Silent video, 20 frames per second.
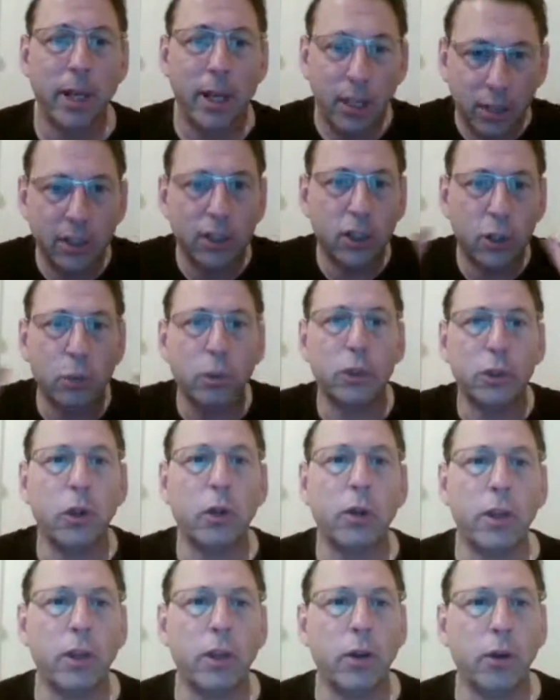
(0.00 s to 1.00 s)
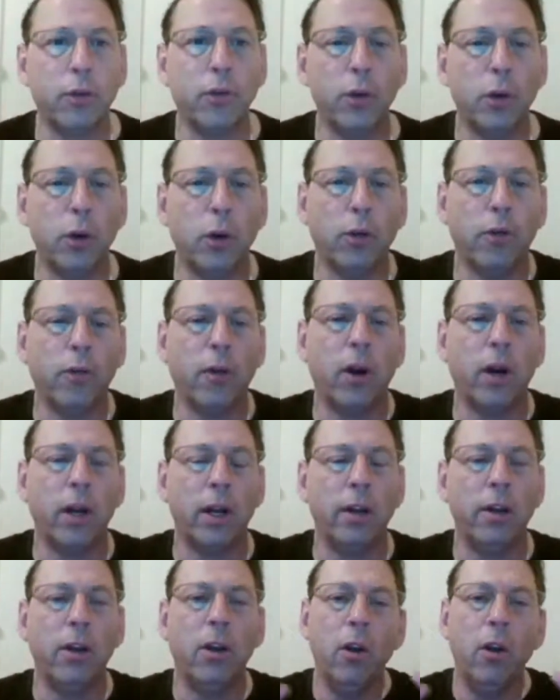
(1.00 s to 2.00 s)
This is what you think your
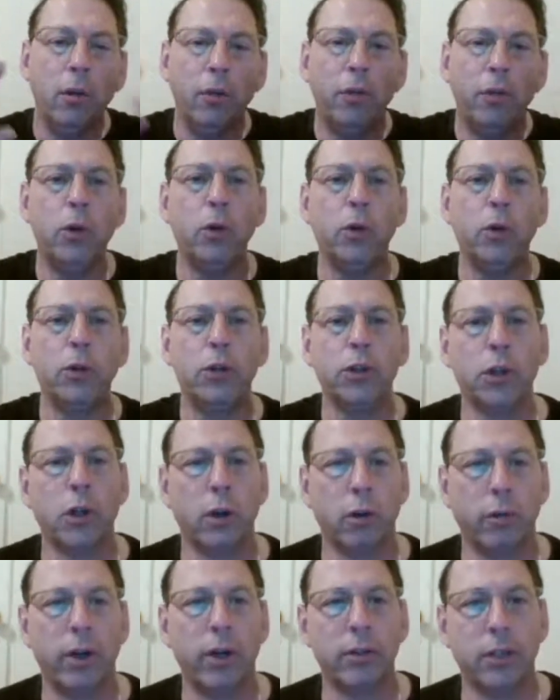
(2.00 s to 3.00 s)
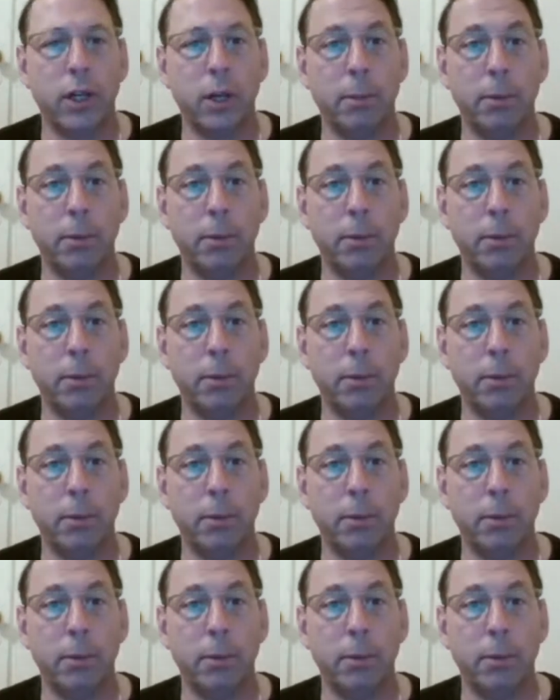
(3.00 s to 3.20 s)
fucking future career is going to be,